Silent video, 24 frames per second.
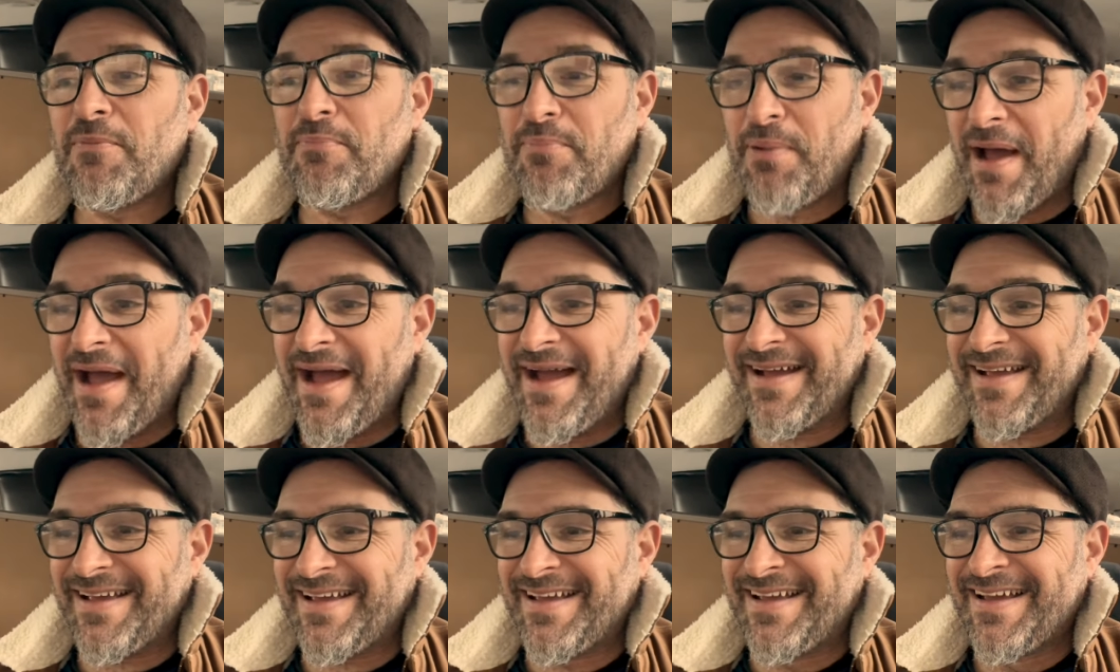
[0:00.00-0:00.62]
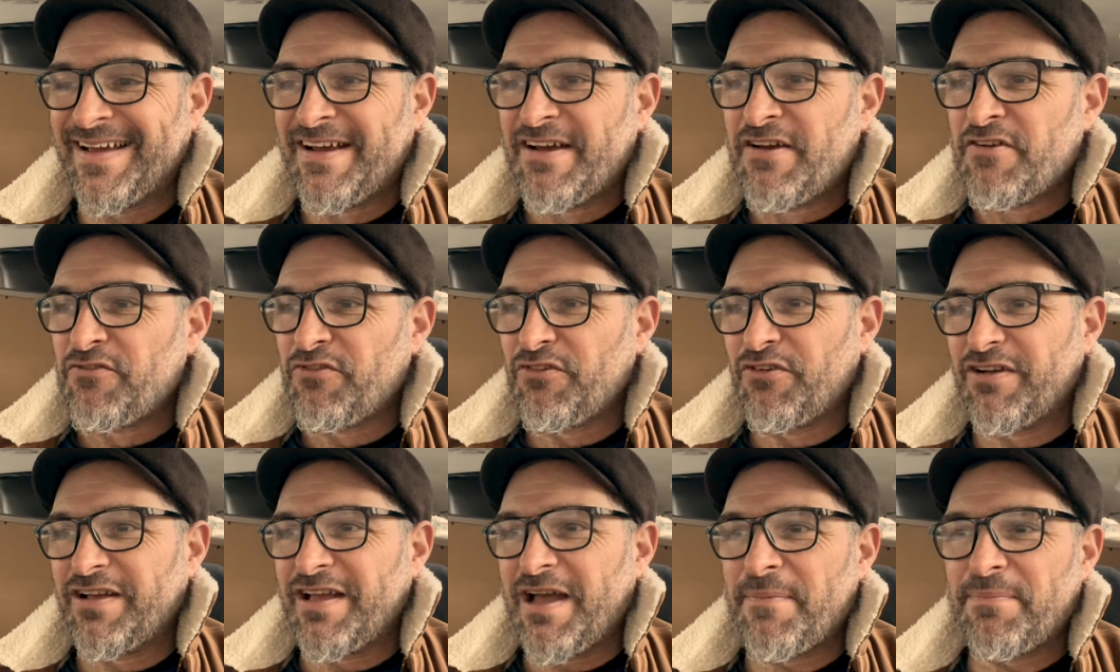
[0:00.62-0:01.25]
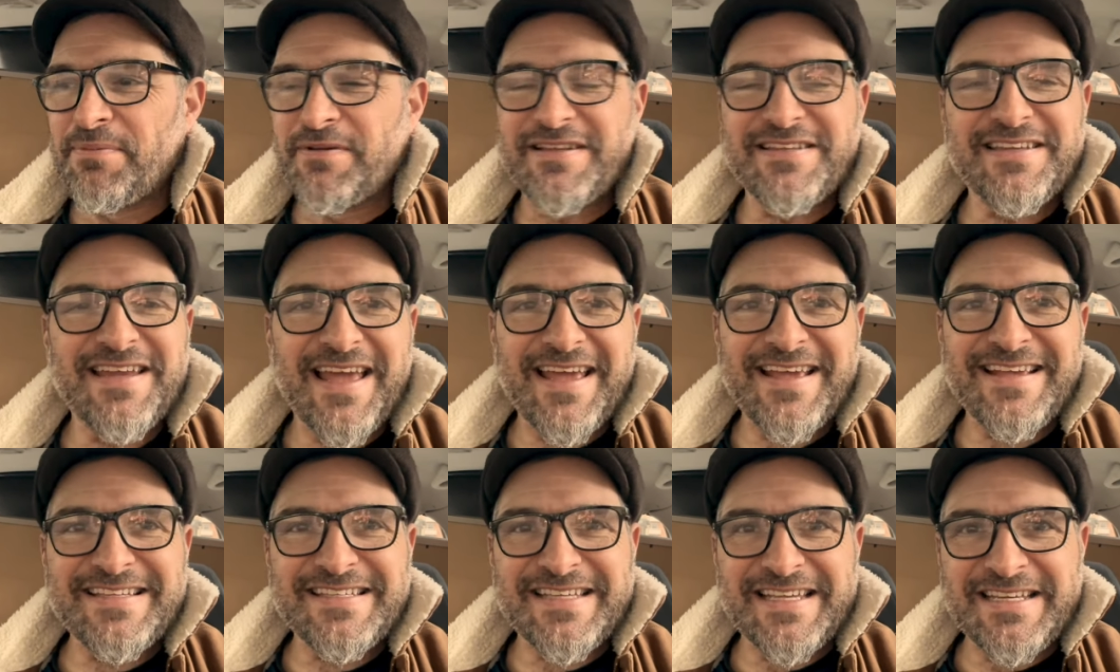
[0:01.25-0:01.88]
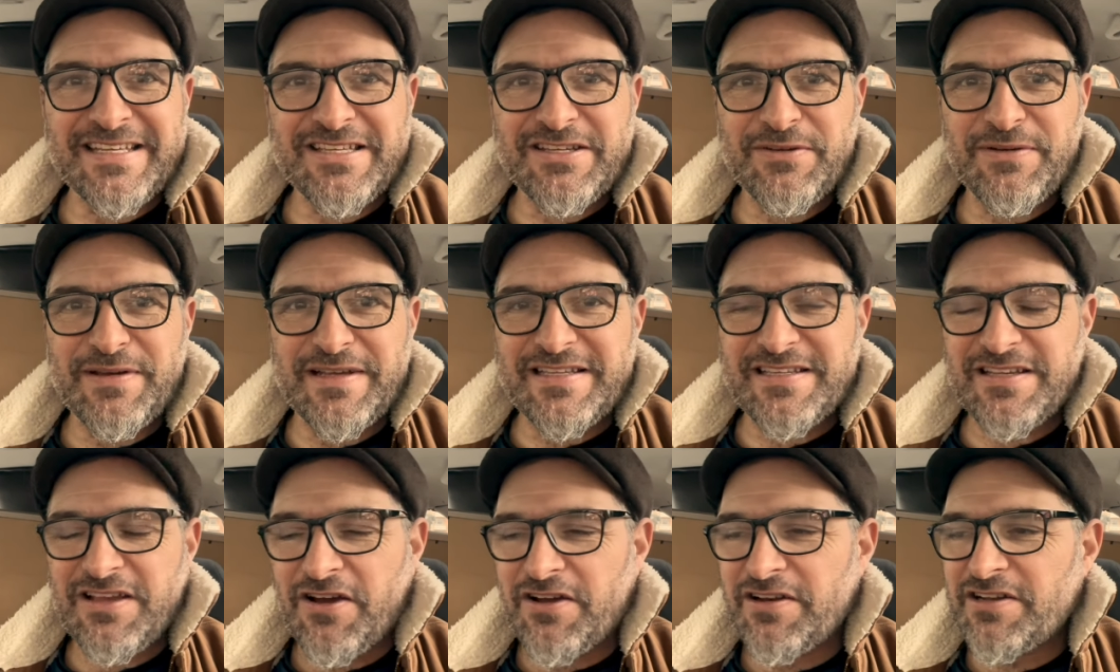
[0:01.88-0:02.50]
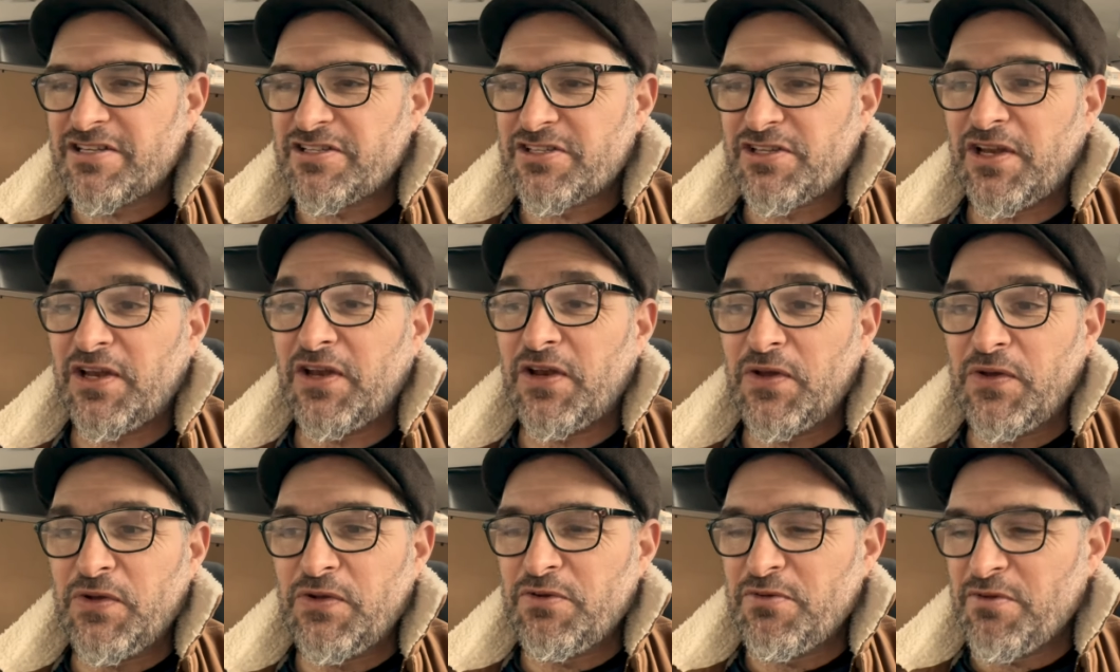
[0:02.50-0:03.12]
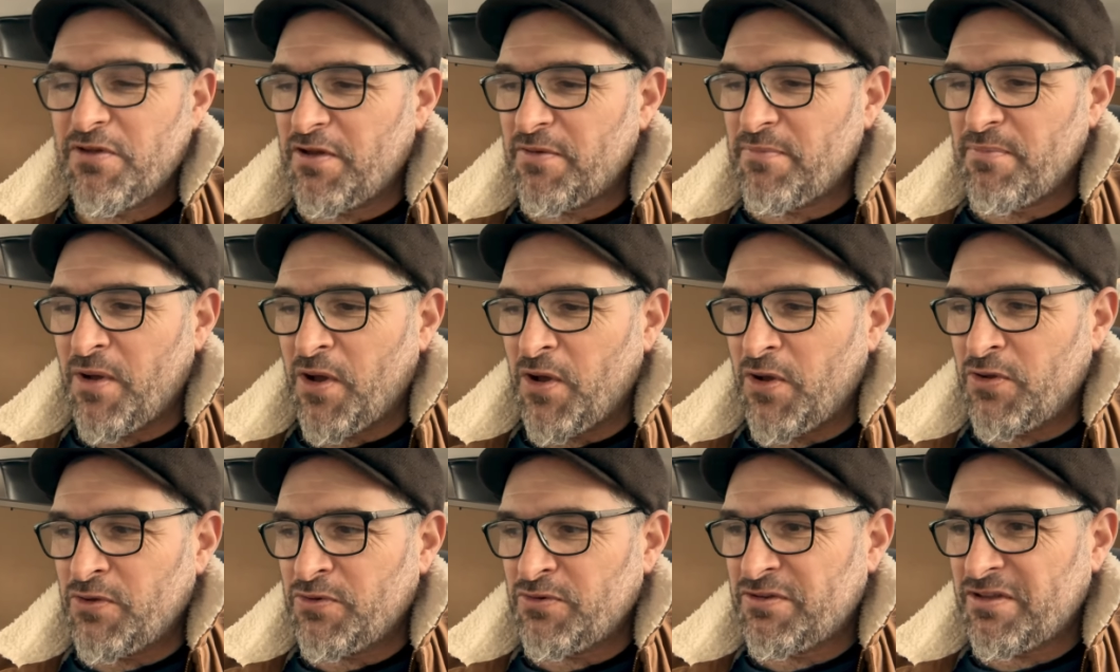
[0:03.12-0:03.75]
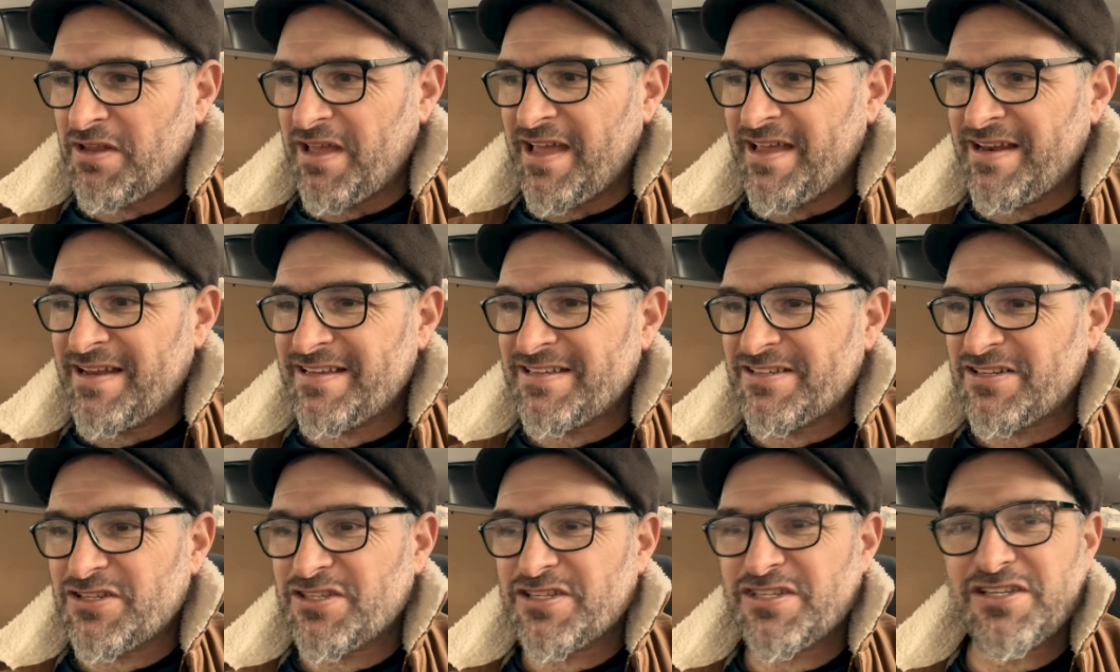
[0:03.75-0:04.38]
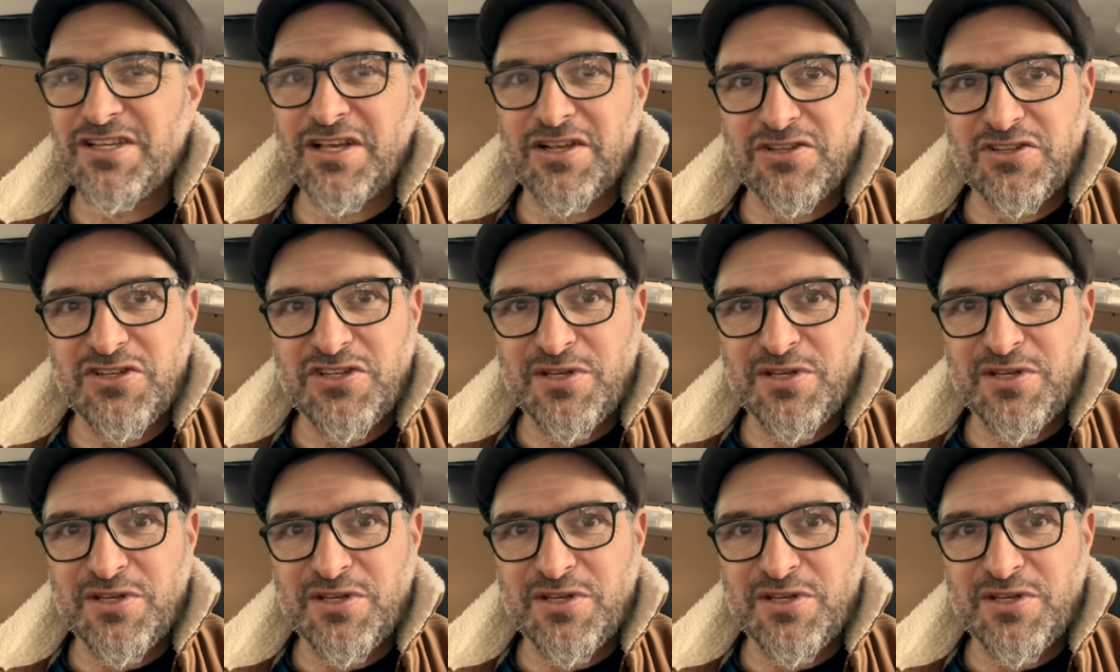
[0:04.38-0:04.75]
back for a couple of days into its kind of saloon mode. And it's just such a